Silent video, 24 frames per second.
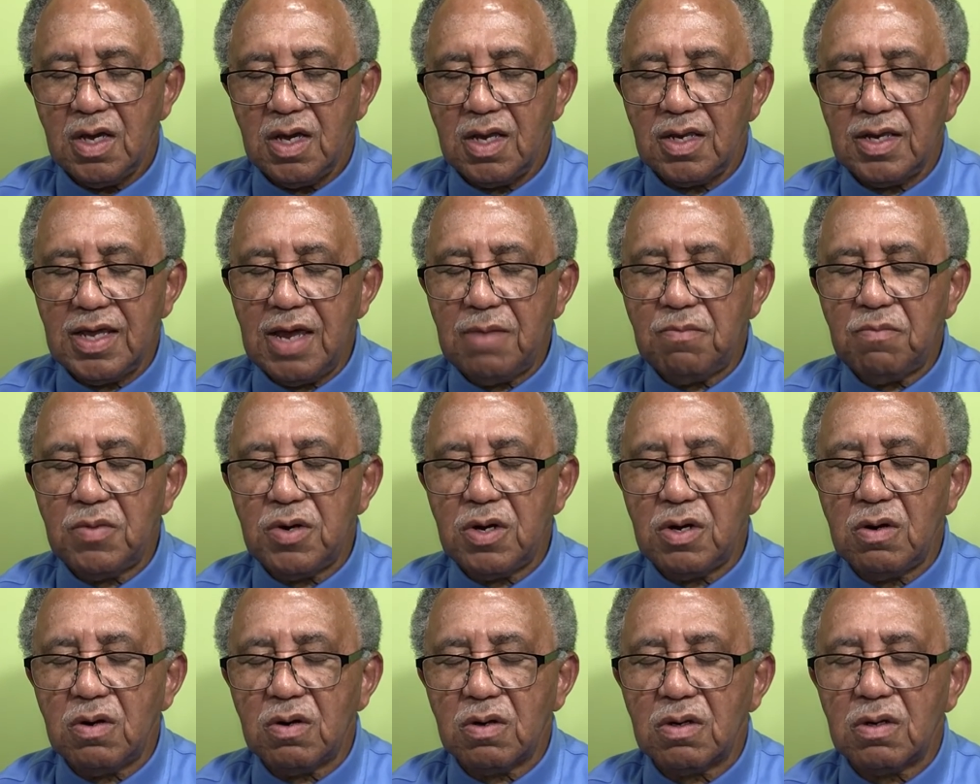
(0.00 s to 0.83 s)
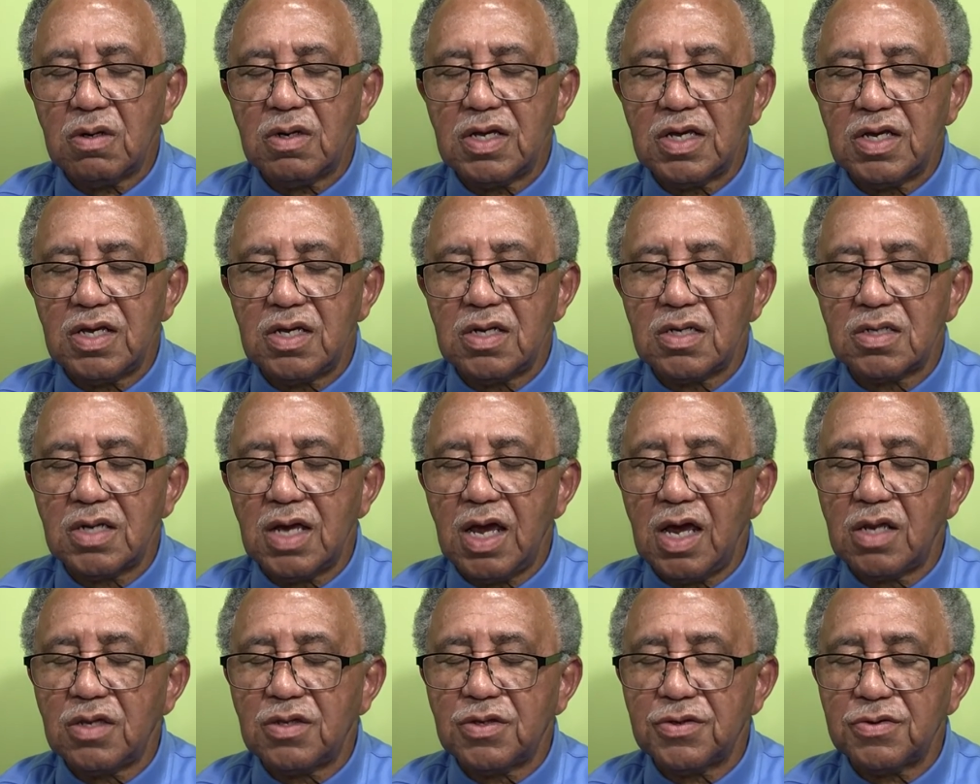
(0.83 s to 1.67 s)
And that miracle is
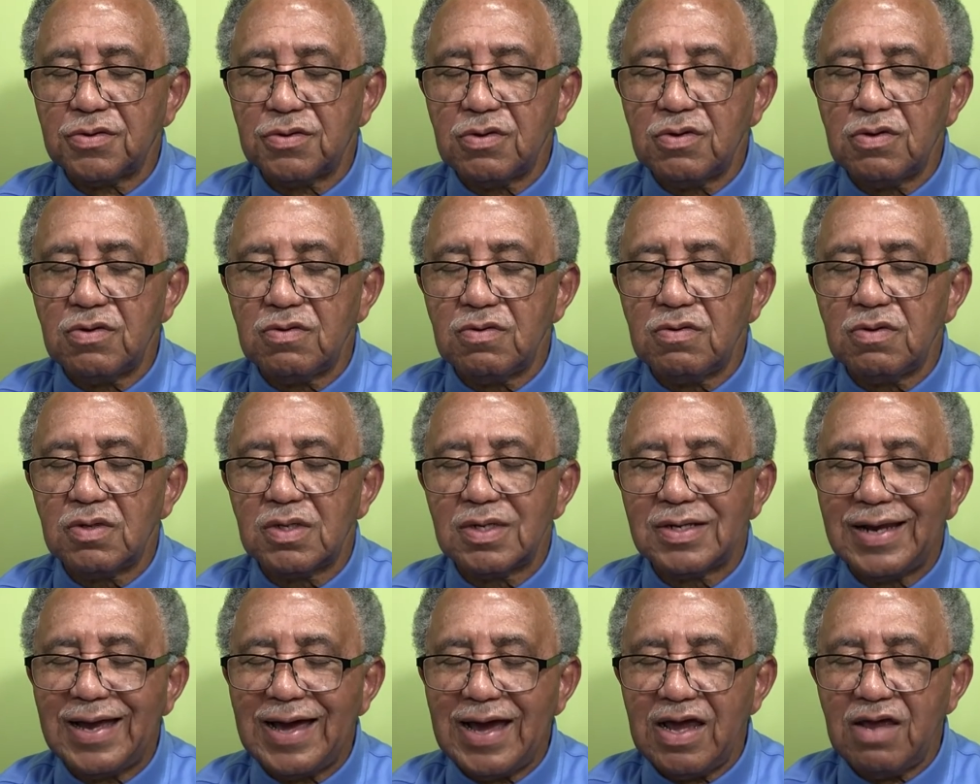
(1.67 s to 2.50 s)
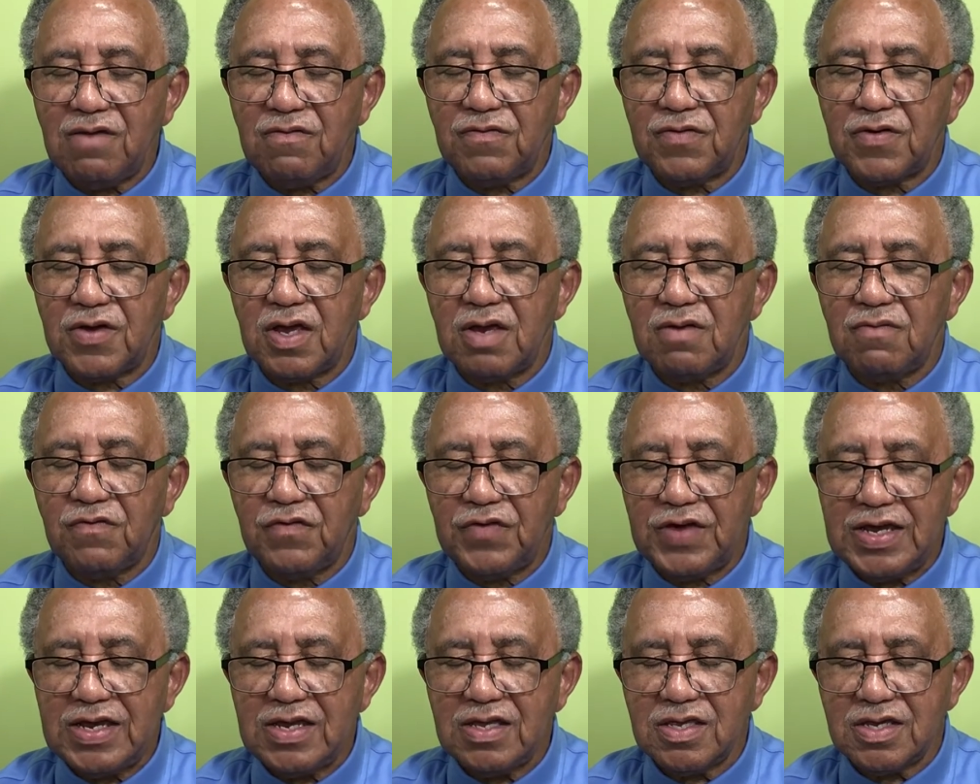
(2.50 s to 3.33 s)
that through life and
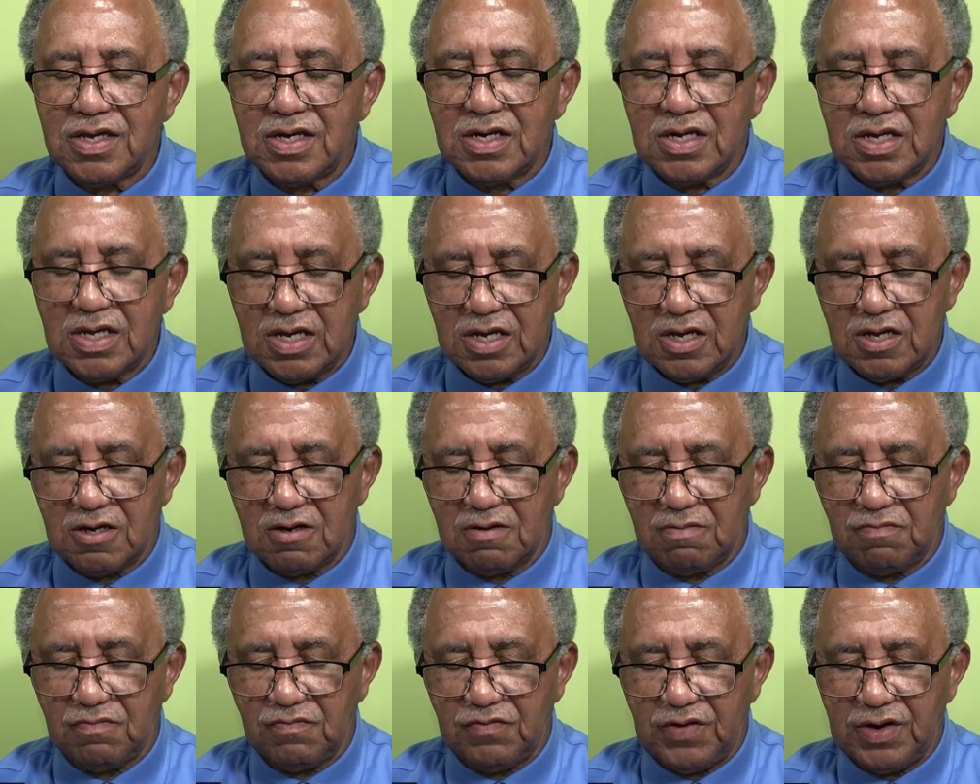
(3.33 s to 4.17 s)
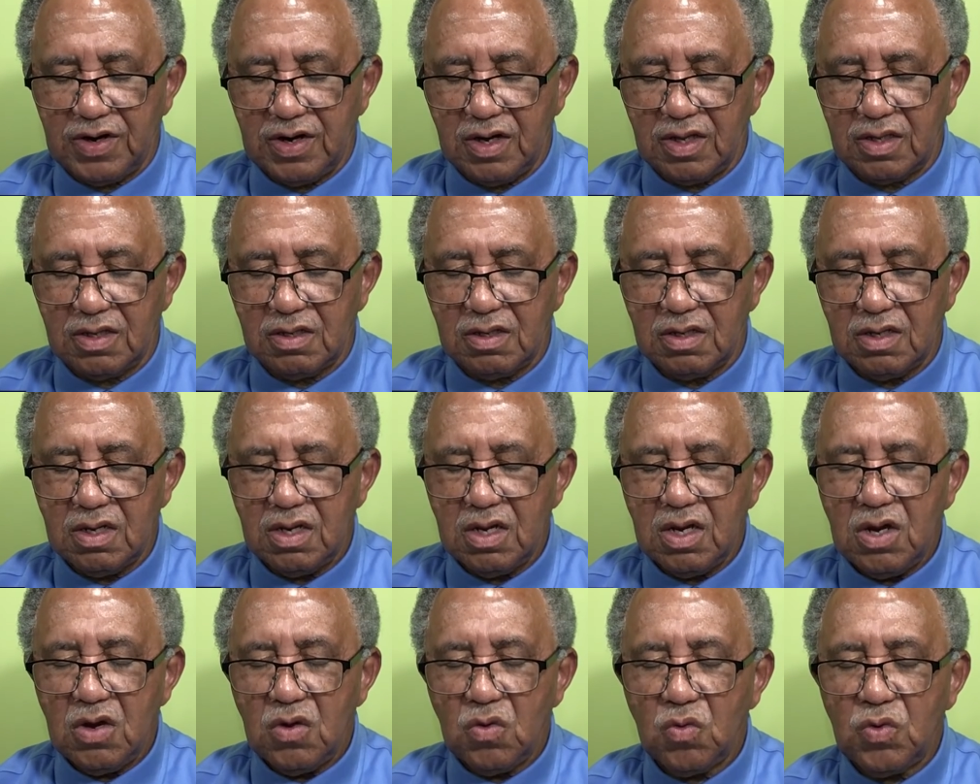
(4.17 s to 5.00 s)
faith in him, Father,
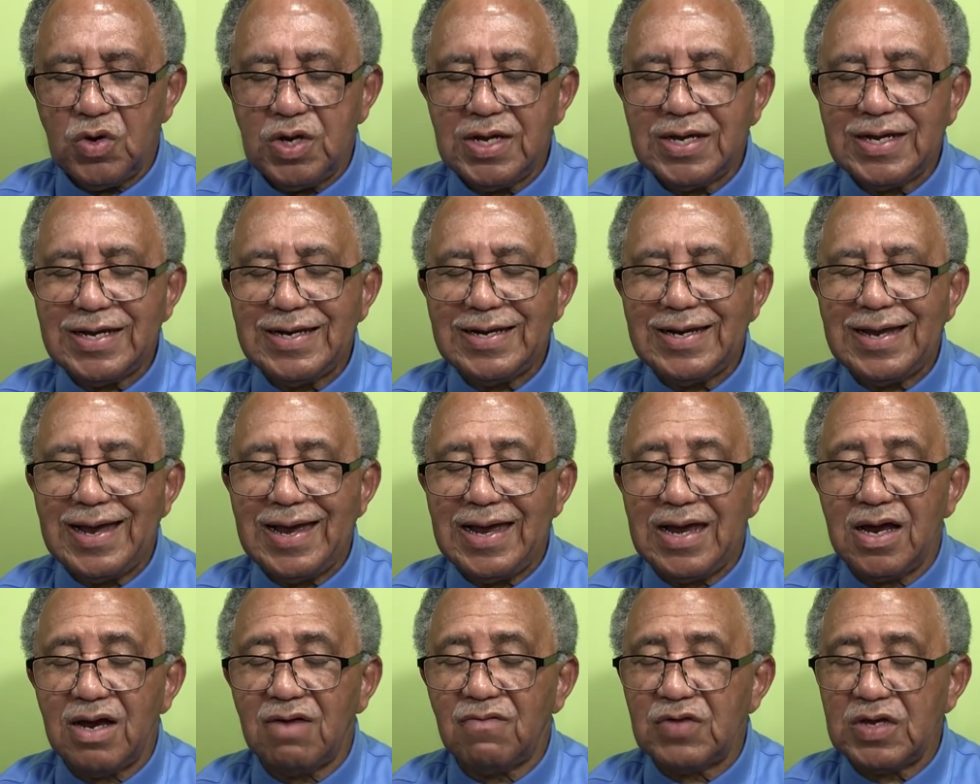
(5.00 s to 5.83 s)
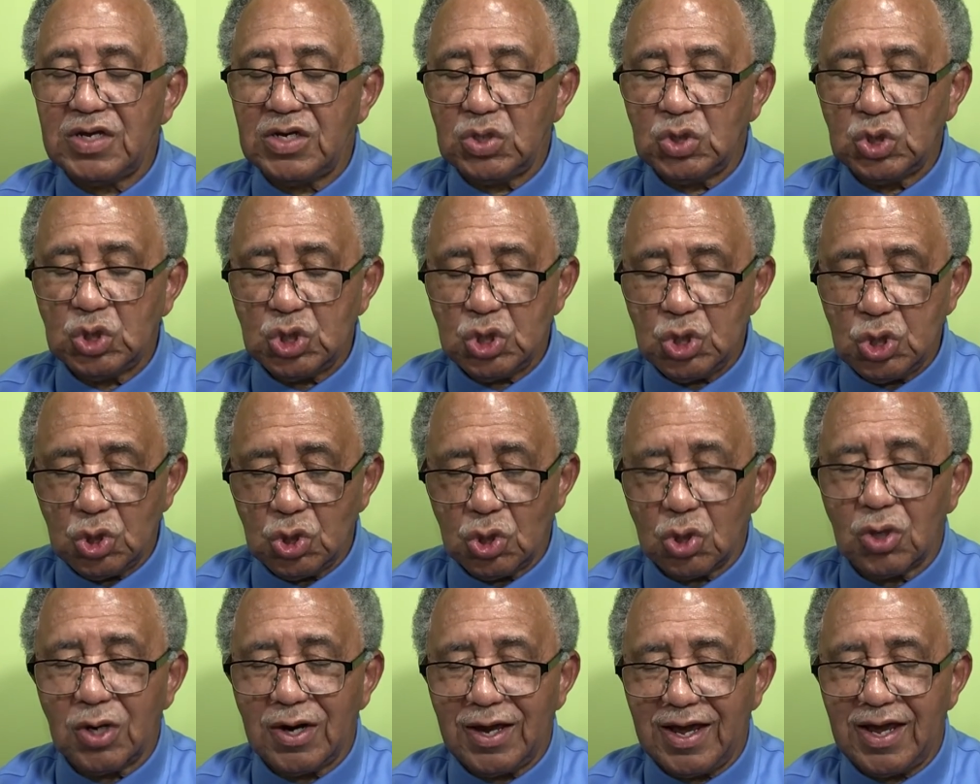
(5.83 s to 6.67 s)
we can have
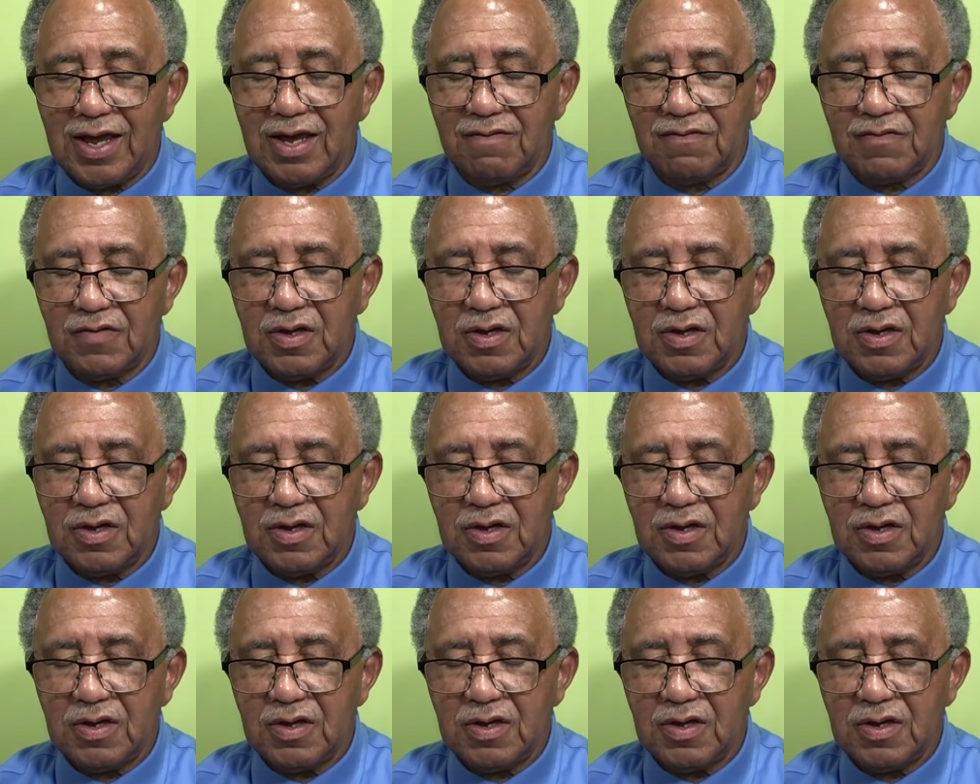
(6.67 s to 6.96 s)
eternal life.